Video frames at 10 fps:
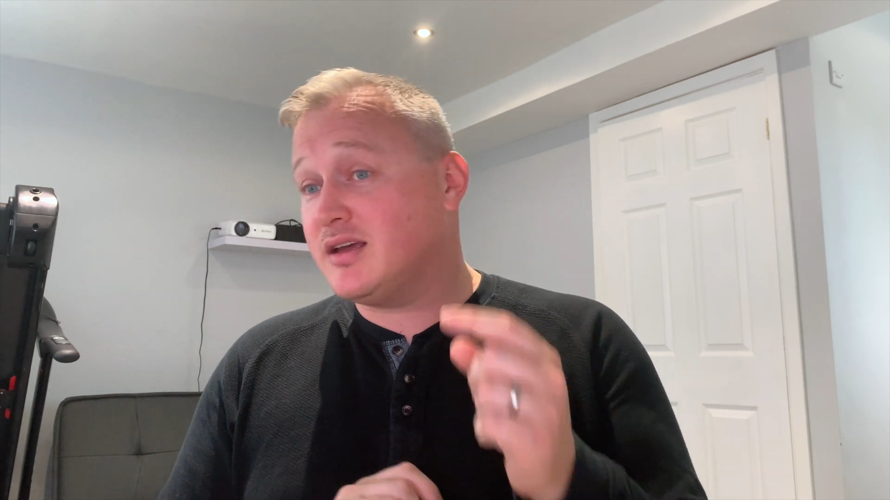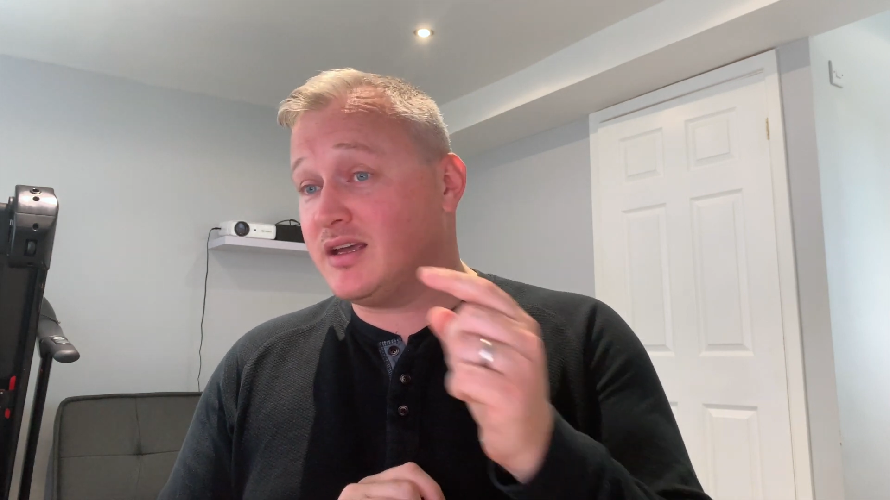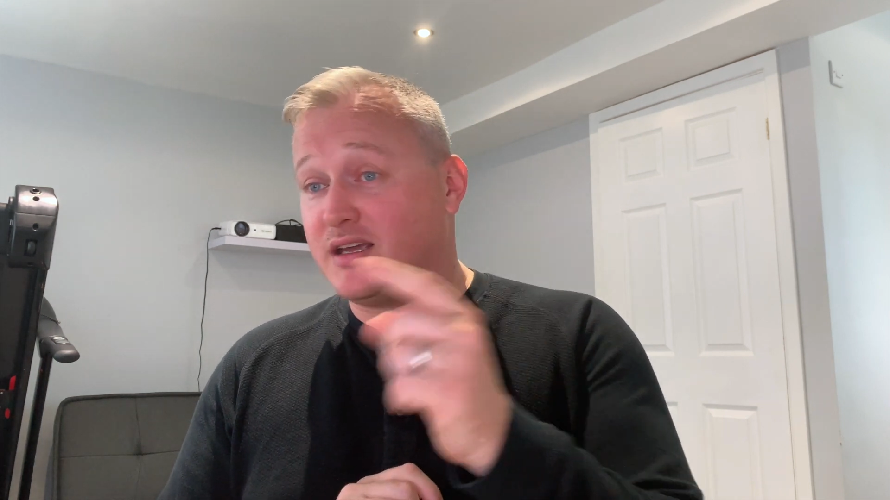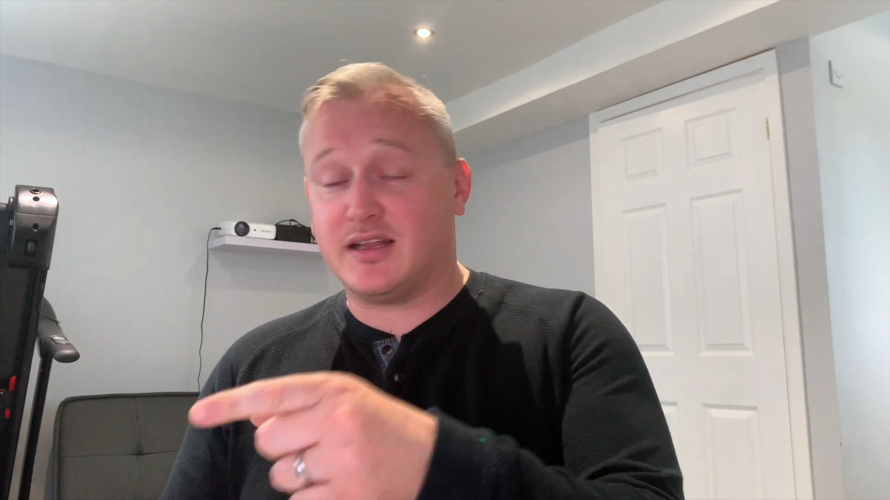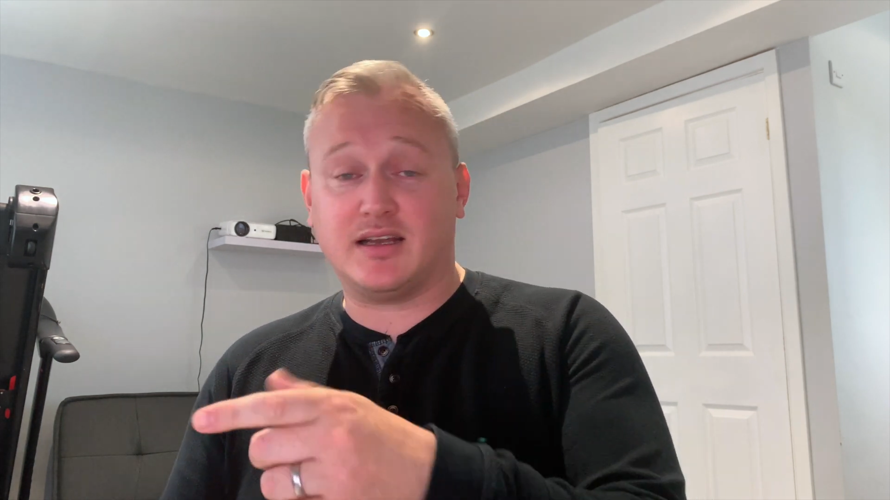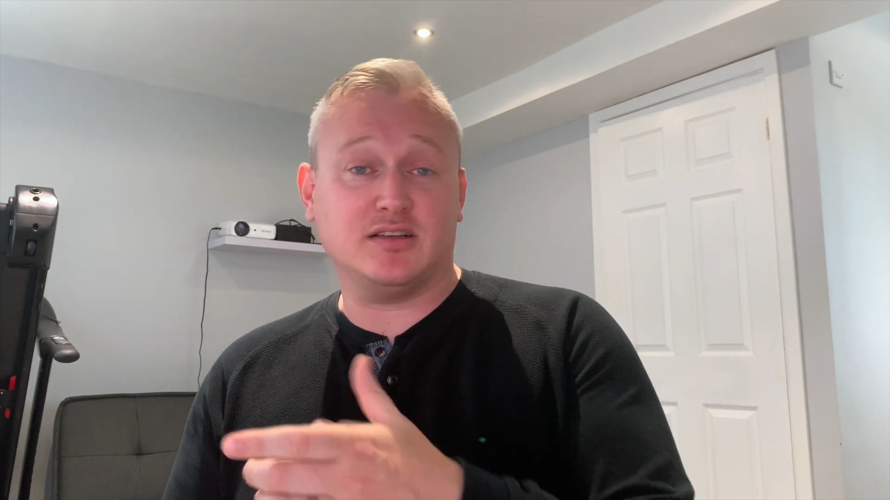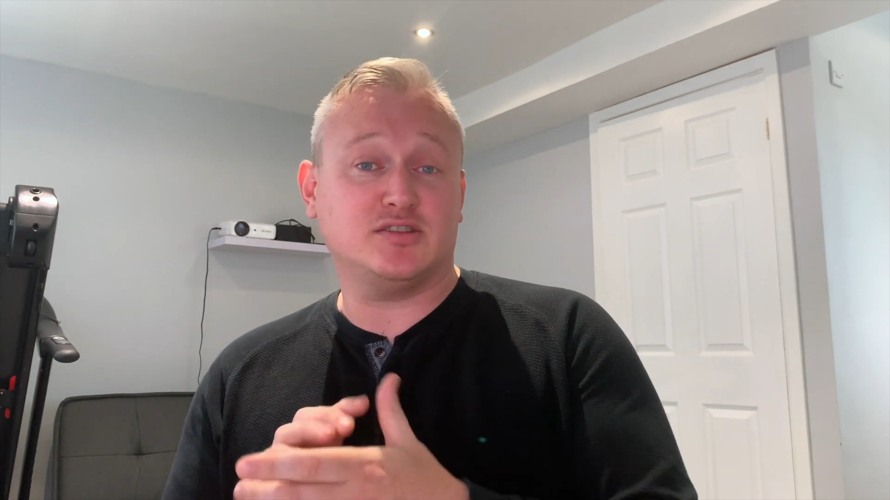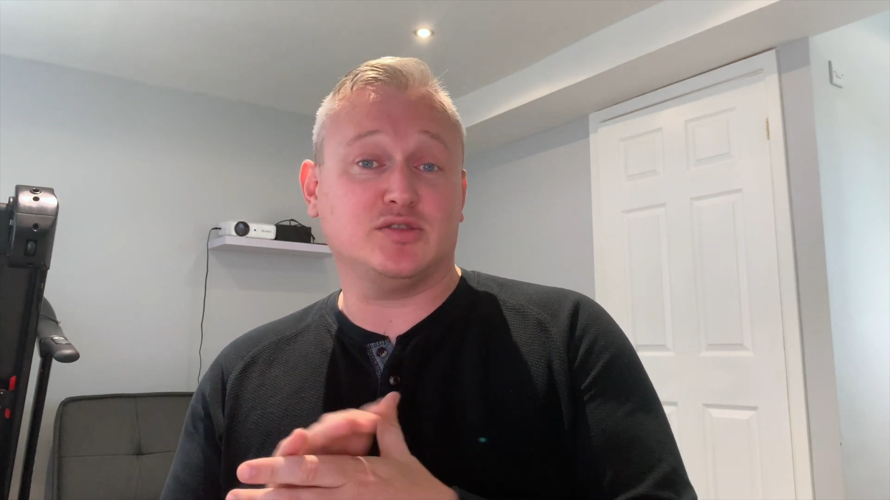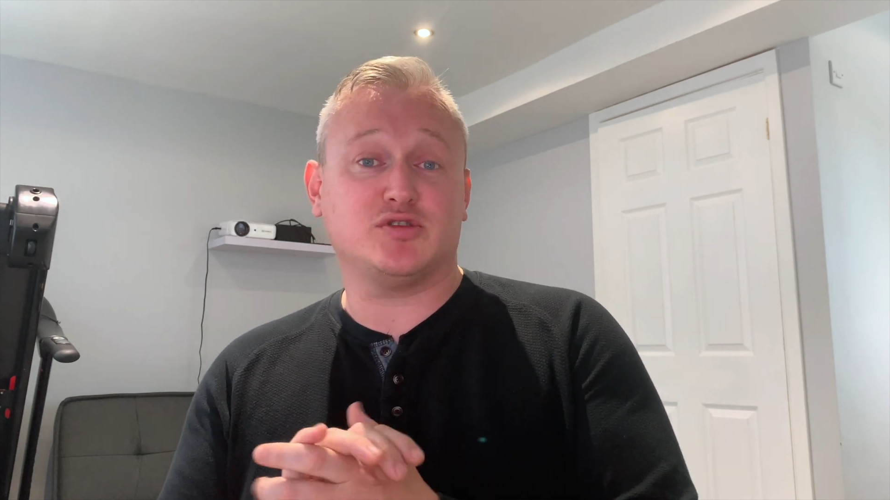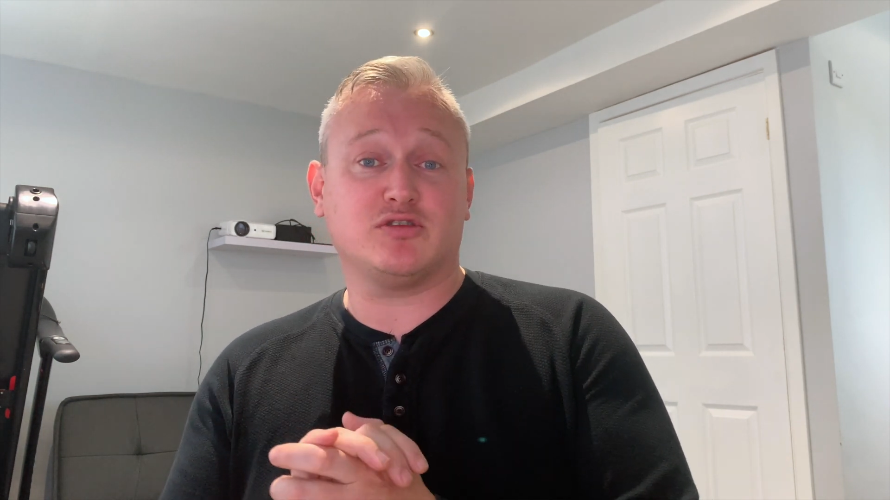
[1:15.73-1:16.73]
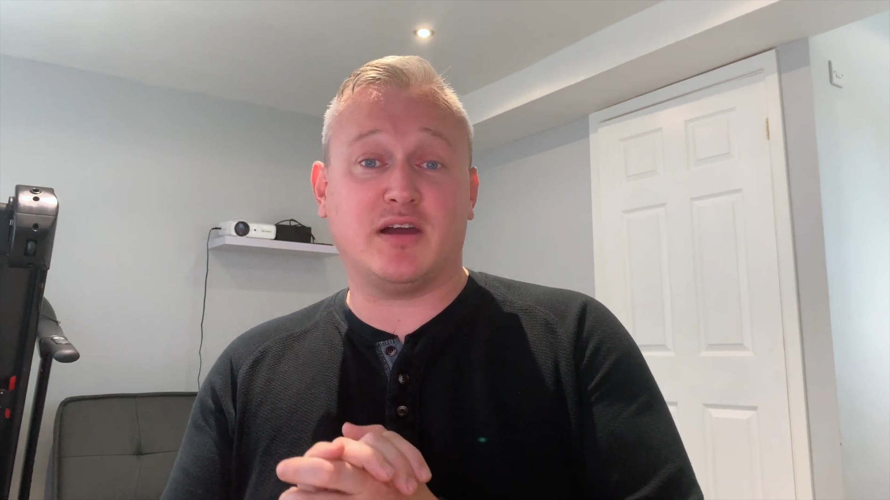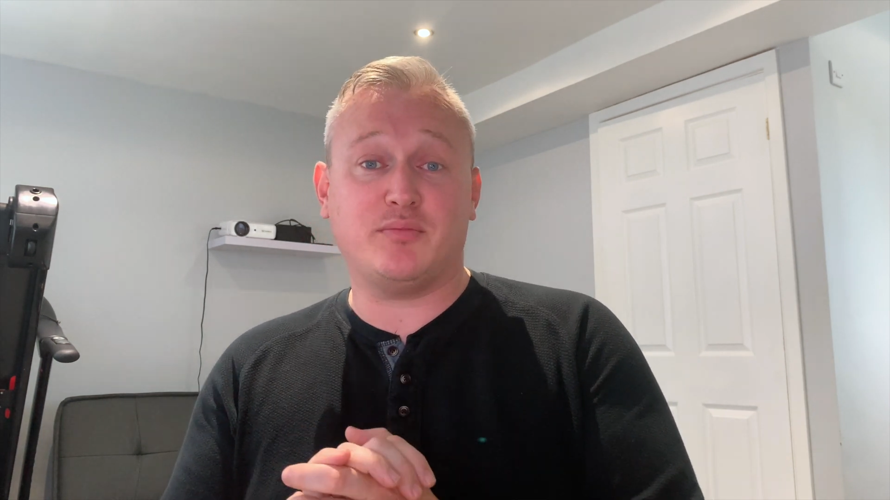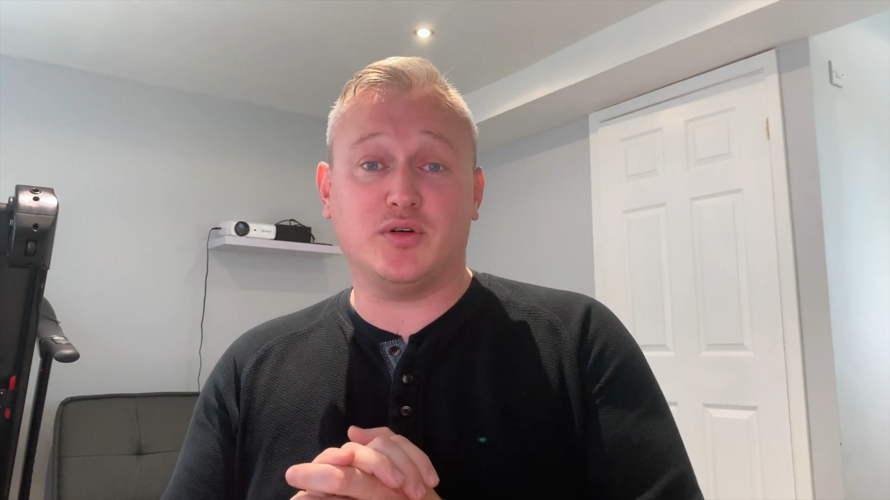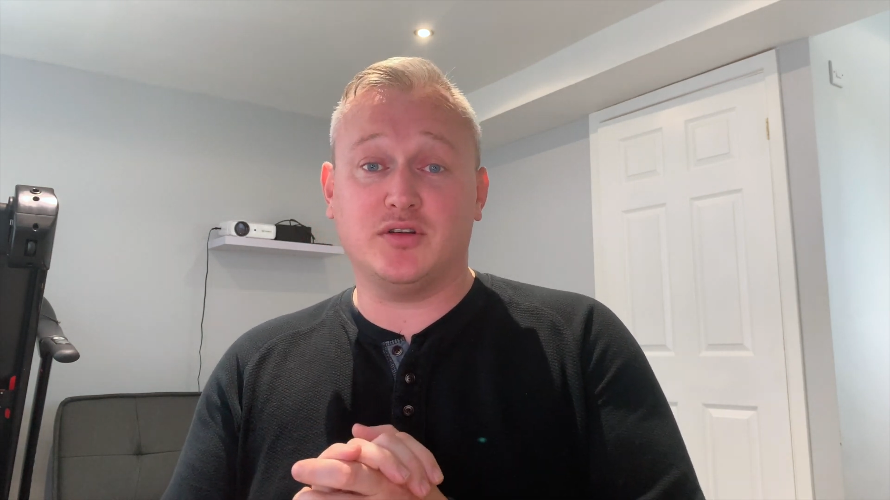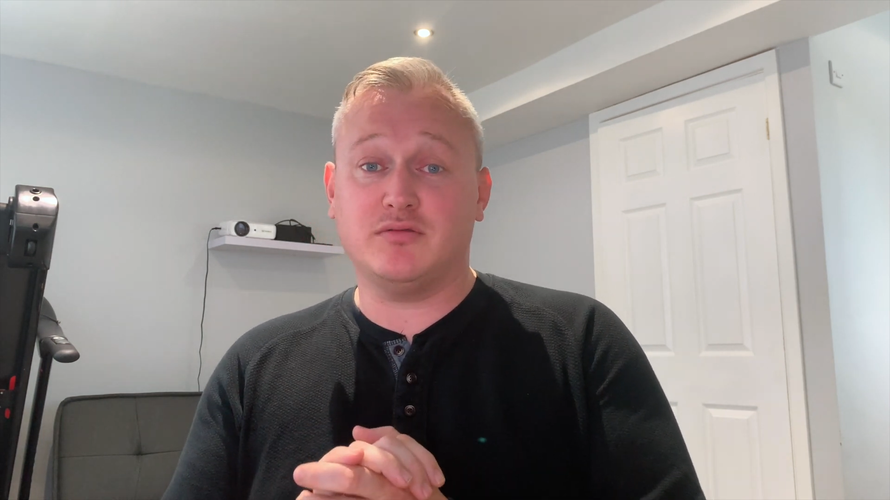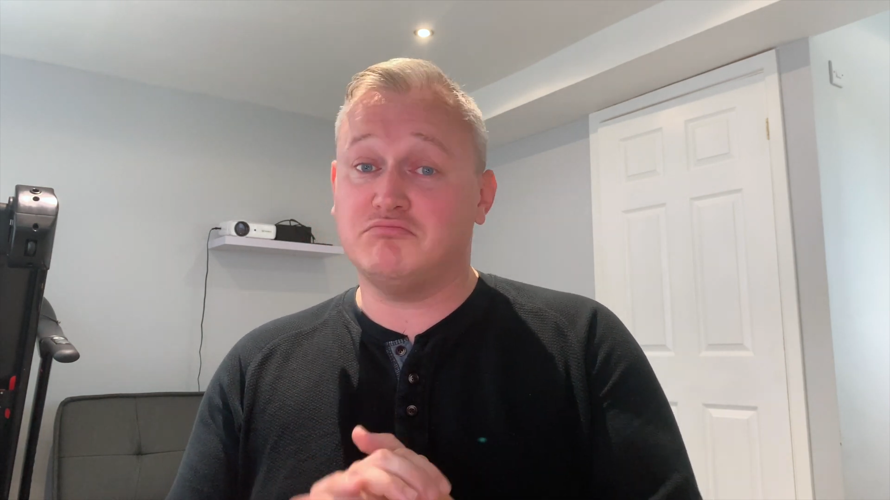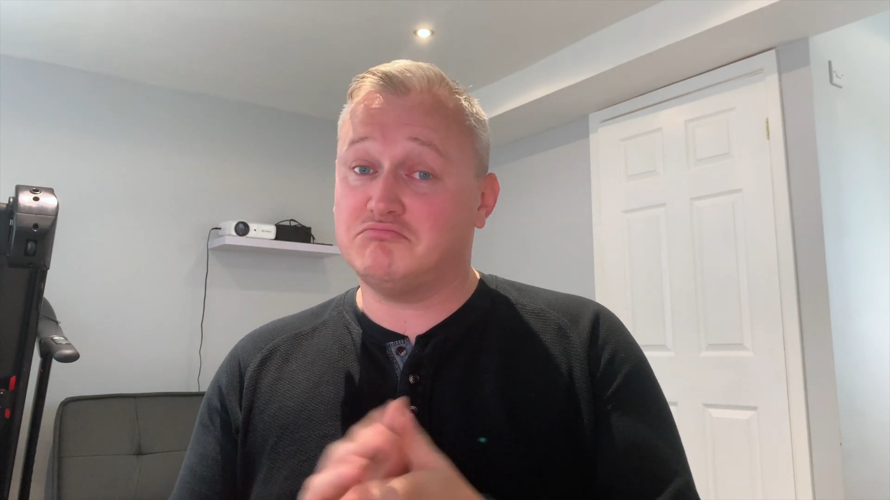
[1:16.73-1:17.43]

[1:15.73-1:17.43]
hit that little subscribe button